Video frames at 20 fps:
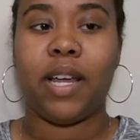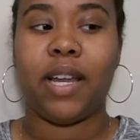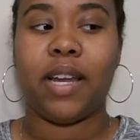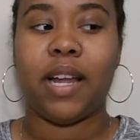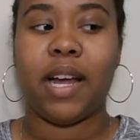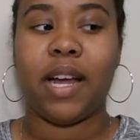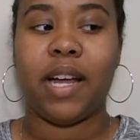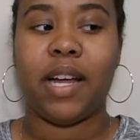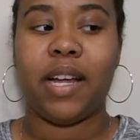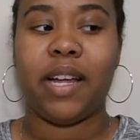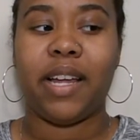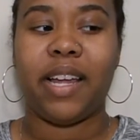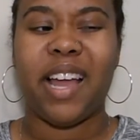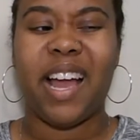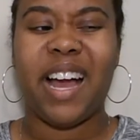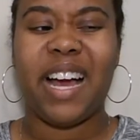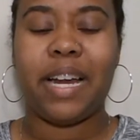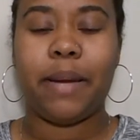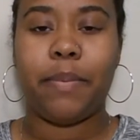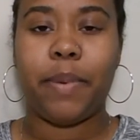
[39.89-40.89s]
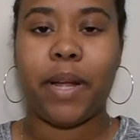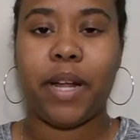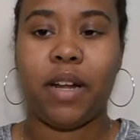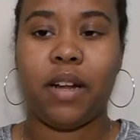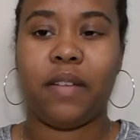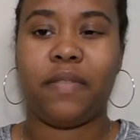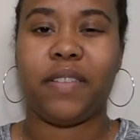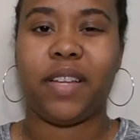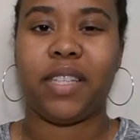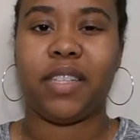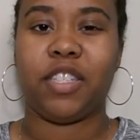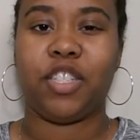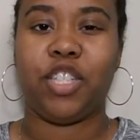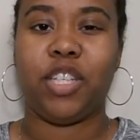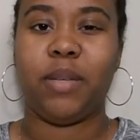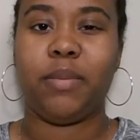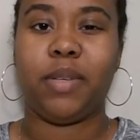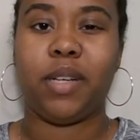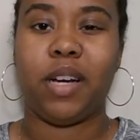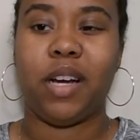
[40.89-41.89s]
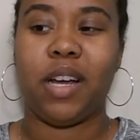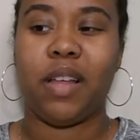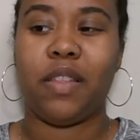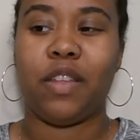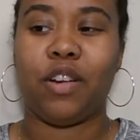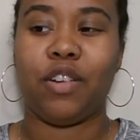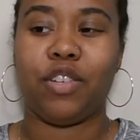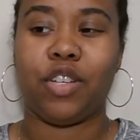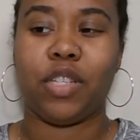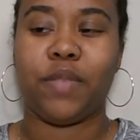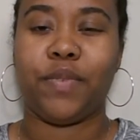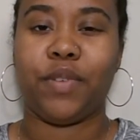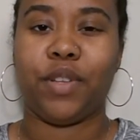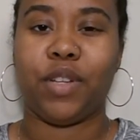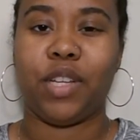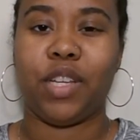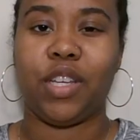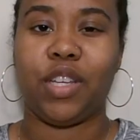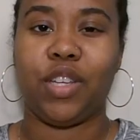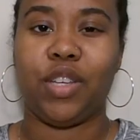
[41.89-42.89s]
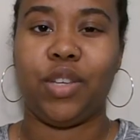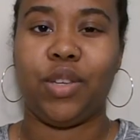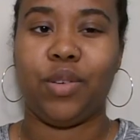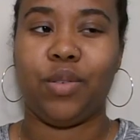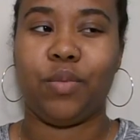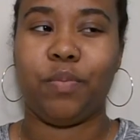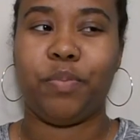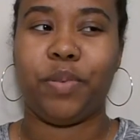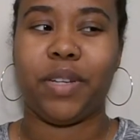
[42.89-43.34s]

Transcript: and I had a pair of, like, the cheap kind that are just for looking cute,